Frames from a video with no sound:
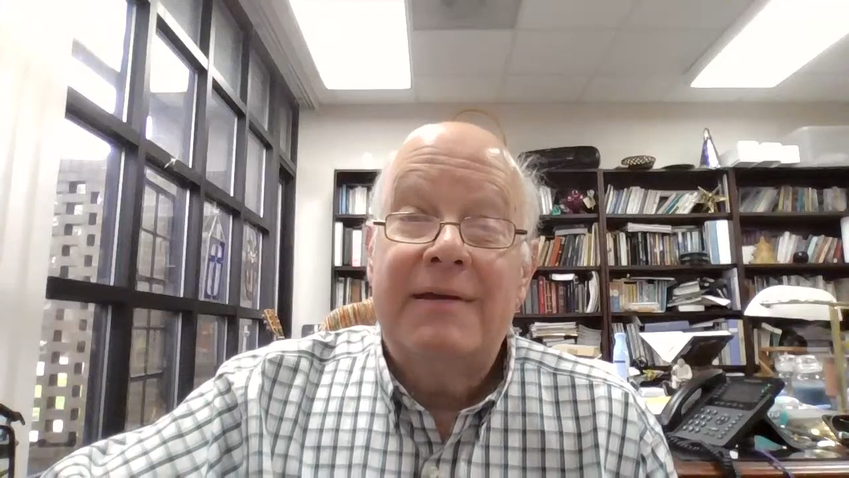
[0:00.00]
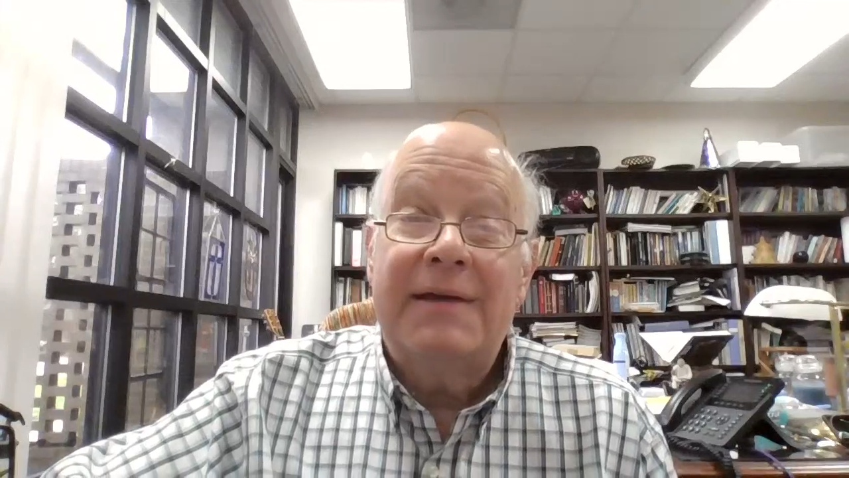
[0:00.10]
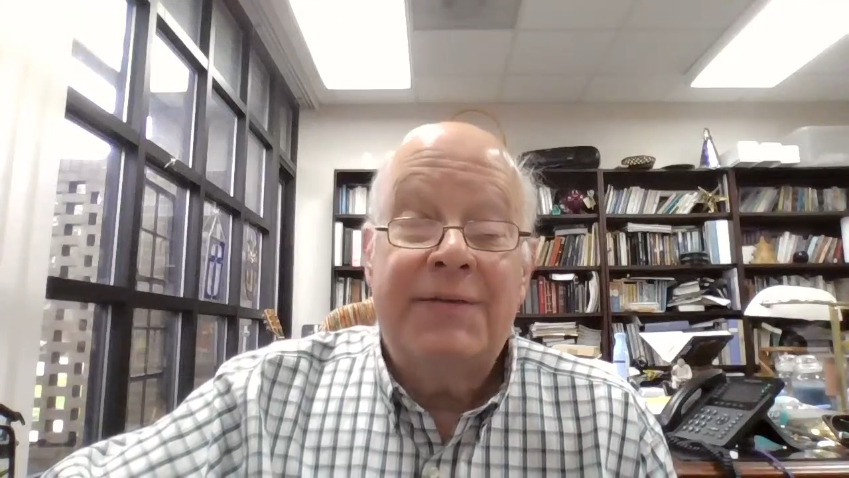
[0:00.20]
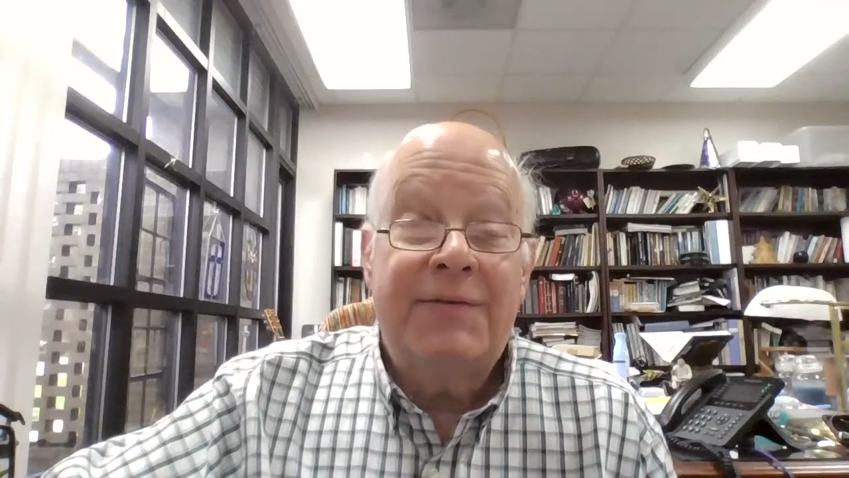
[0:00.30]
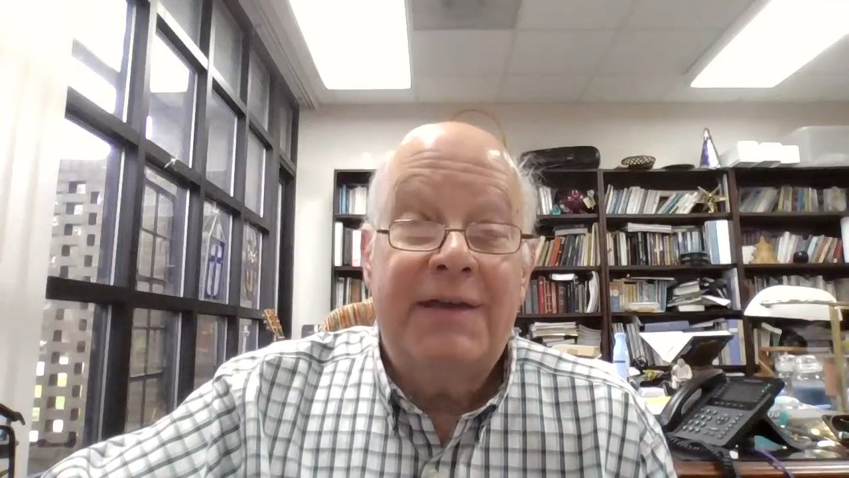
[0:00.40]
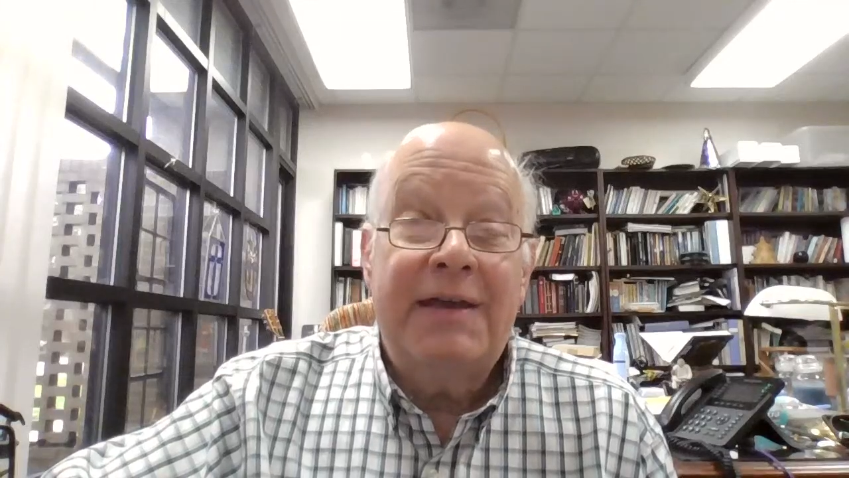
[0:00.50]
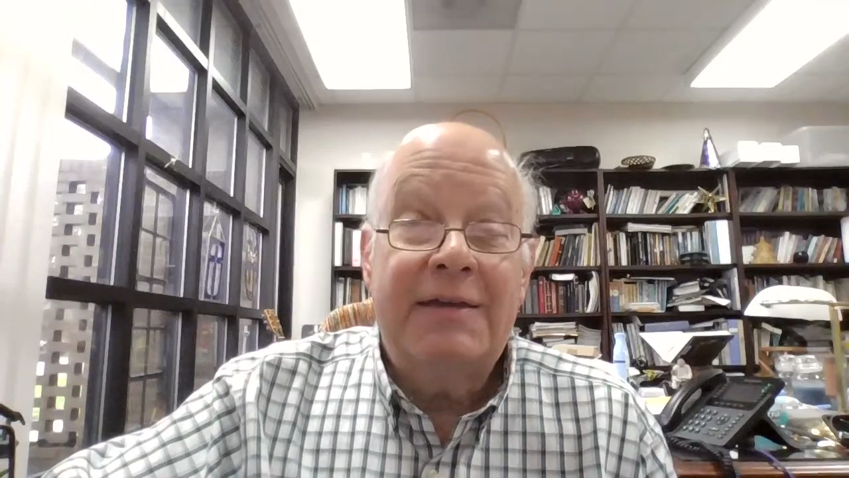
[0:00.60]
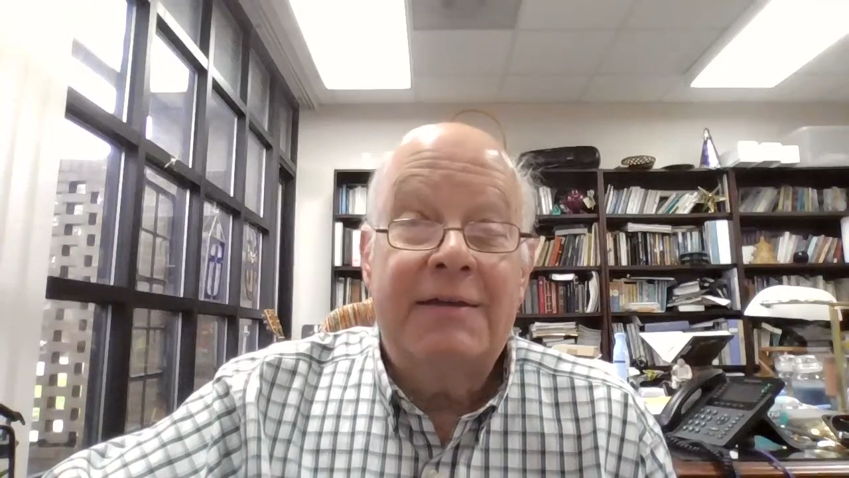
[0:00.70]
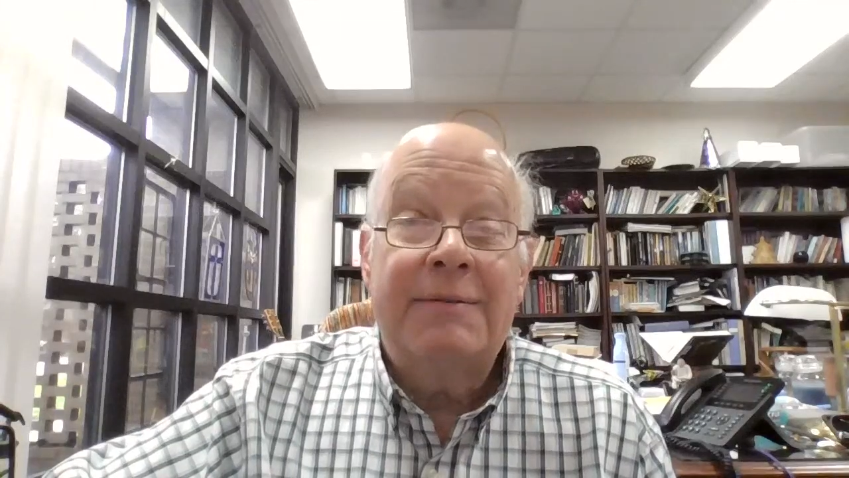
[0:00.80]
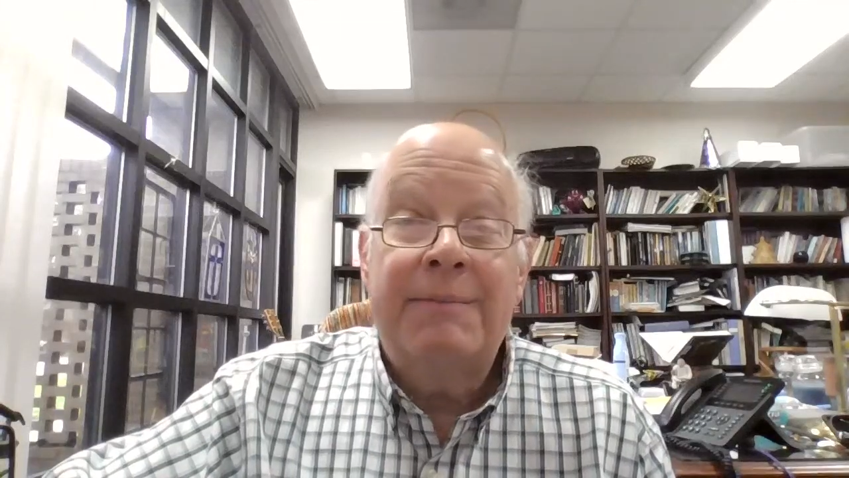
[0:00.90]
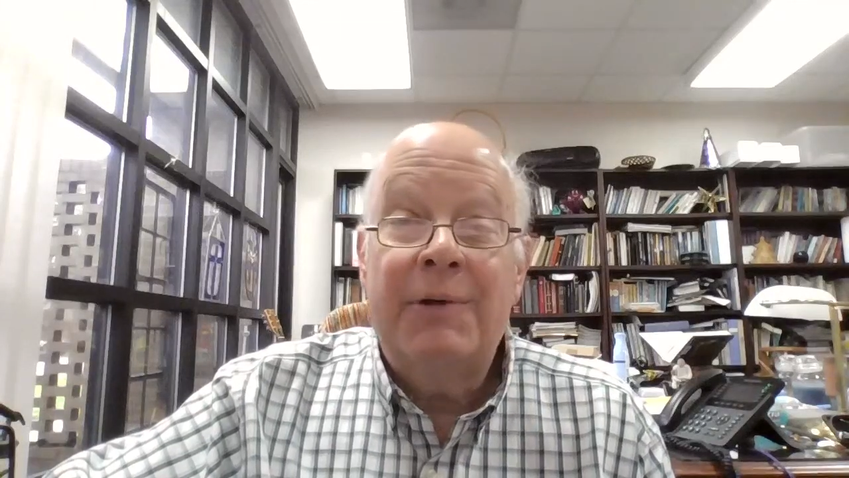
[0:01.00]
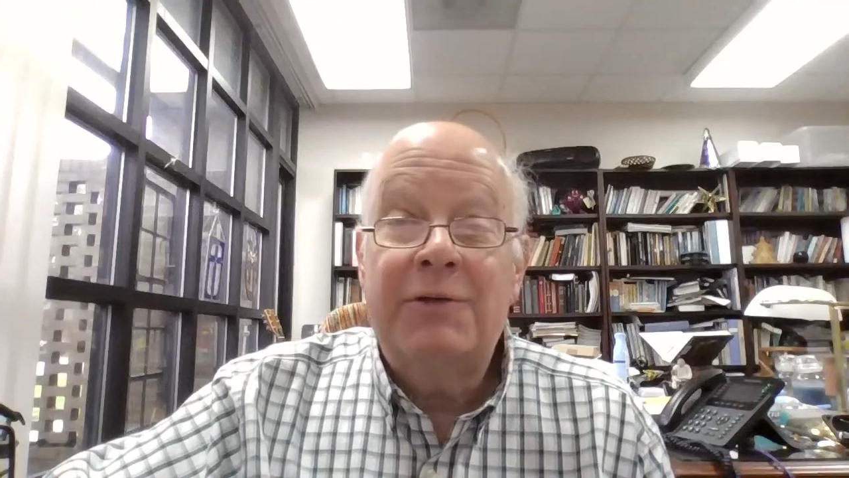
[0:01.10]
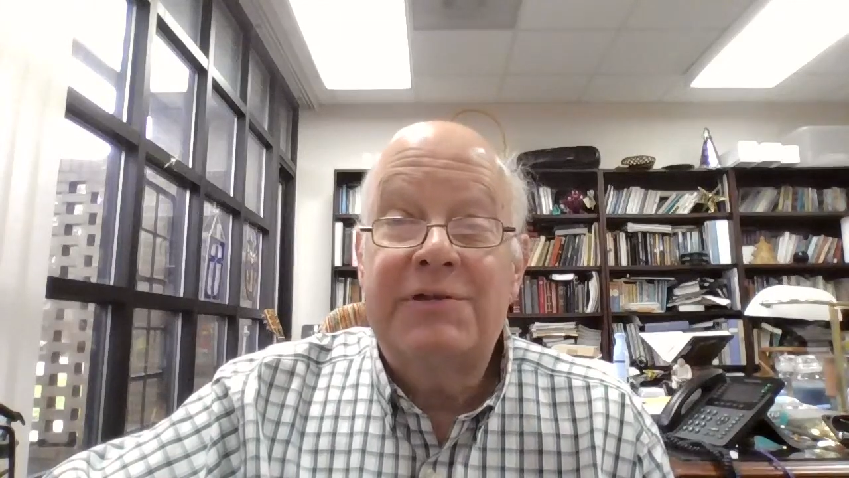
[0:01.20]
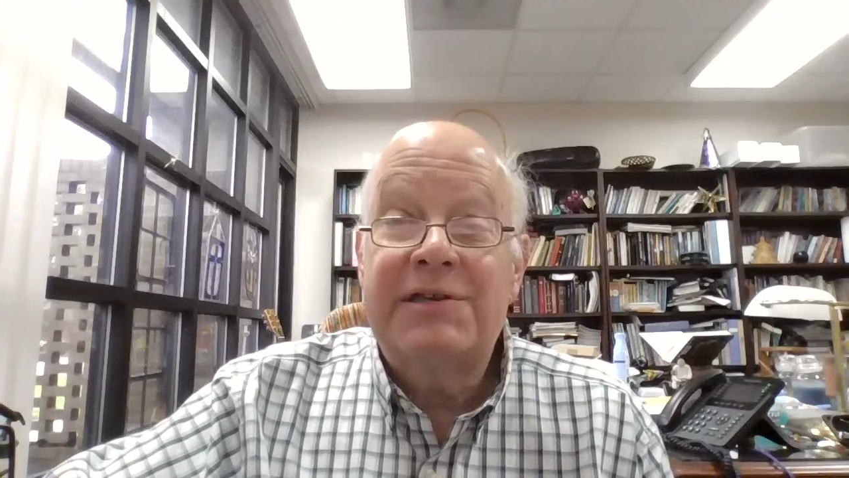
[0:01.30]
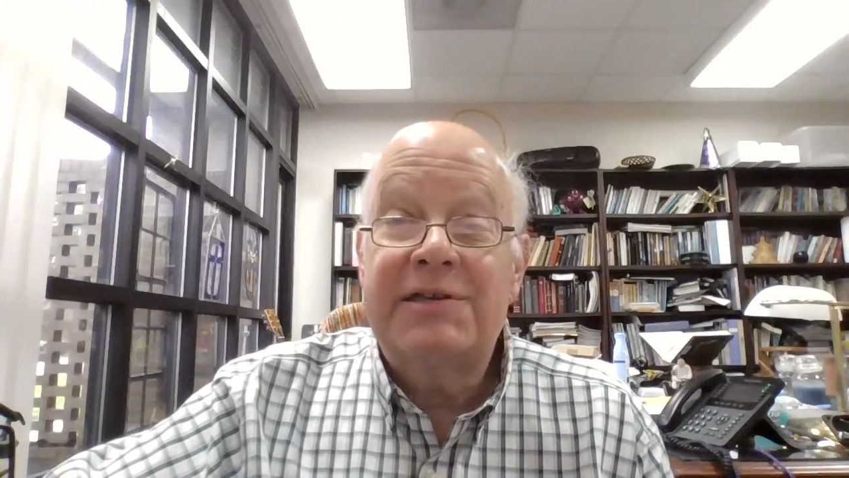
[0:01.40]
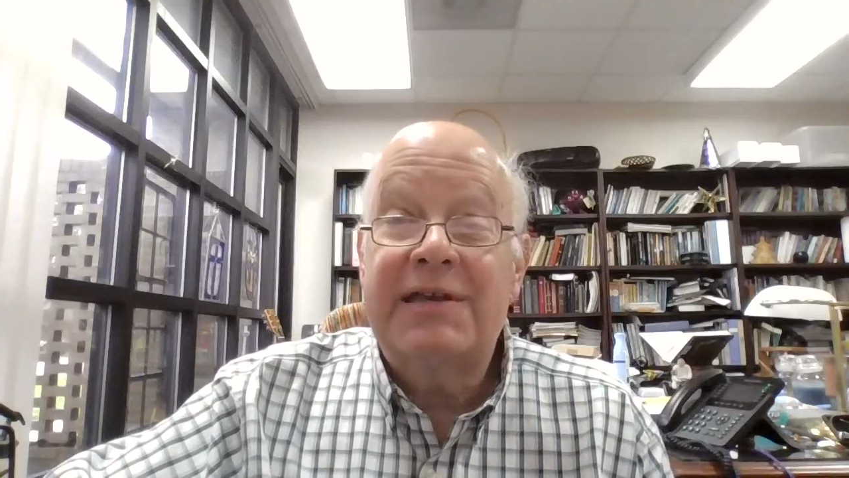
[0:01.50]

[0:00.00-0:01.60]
In the end, Moses